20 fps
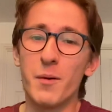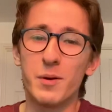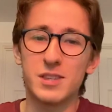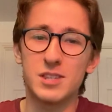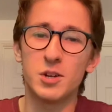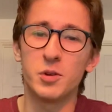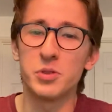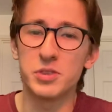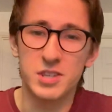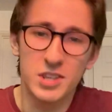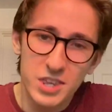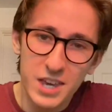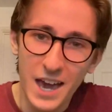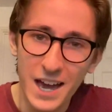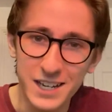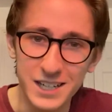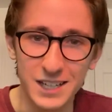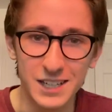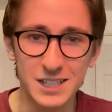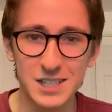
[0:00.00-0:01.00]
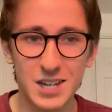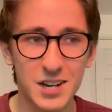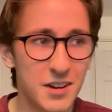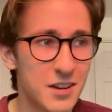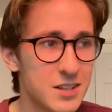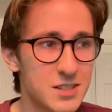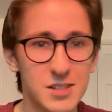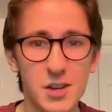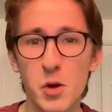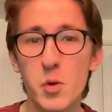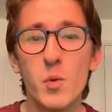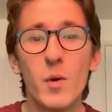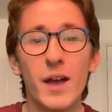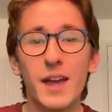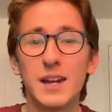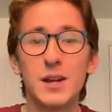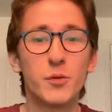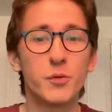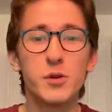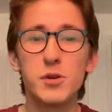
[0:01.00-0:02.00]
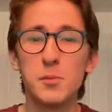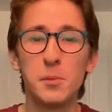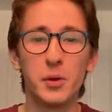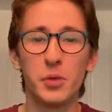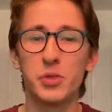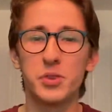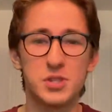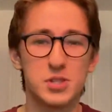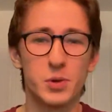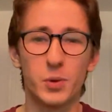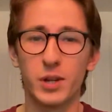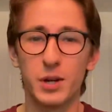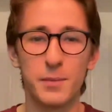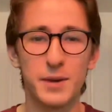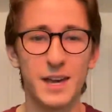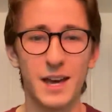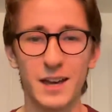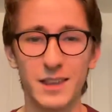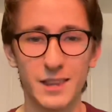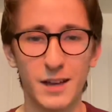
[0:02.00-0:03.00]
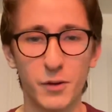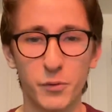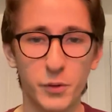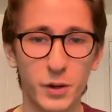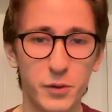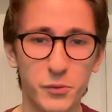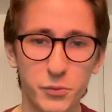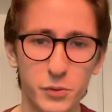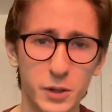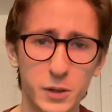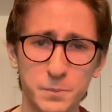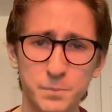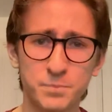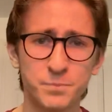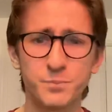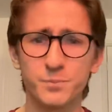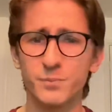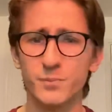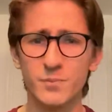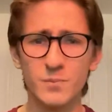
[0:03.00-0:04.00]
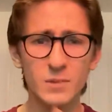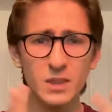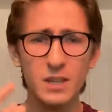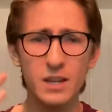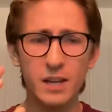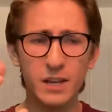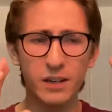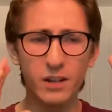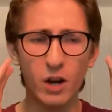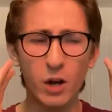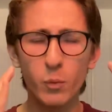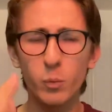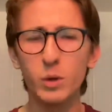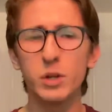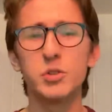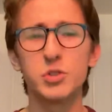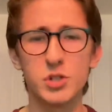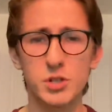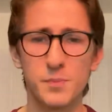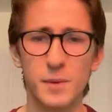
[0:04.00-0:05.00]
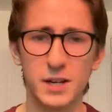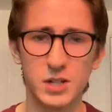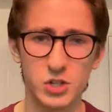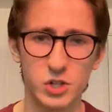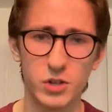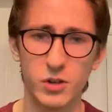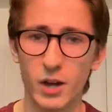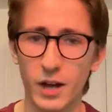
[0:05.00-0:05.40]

it's on to the edit. So in a few months, you're going to be getting that fan film. And I will just mention